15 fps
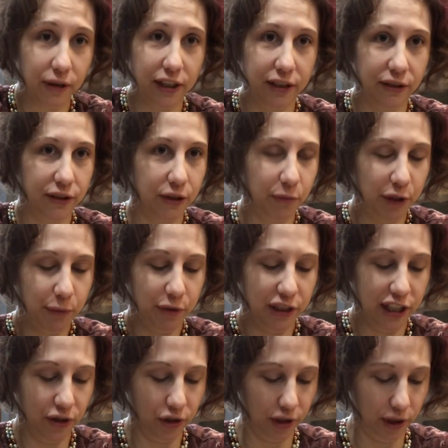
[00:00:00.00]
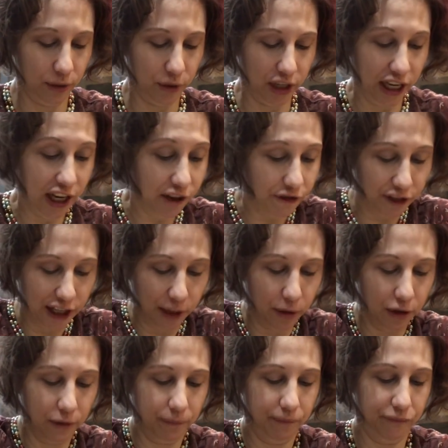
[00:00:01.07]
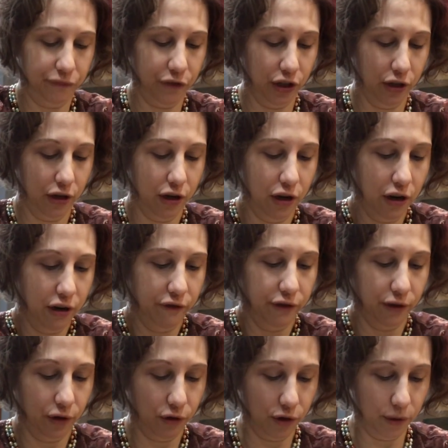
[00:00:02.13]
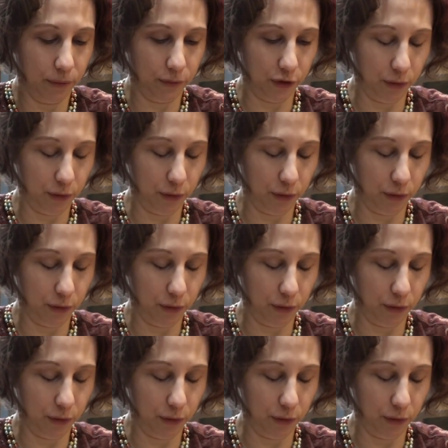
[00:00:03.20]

and some people actually use cake flour for the crumbs,